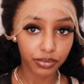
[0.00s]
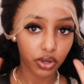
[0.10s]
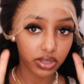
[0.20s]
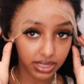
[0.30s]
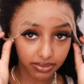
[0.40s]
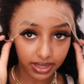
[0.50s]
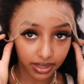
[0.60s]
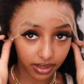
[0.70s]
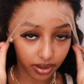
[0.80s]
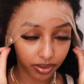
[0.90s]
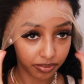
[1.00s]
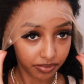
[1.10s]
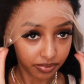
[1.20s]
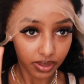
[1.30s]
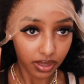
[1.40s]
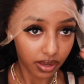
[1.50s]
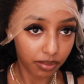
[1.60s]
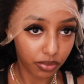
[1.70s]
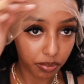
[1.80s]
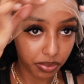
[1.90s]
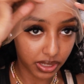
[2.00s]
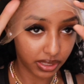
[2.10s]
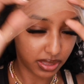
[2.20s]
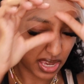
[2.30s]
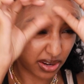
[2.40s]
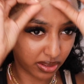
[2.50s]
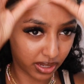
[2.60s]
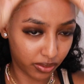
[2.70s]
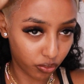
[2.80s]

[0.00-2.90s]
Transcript: not putting the hairline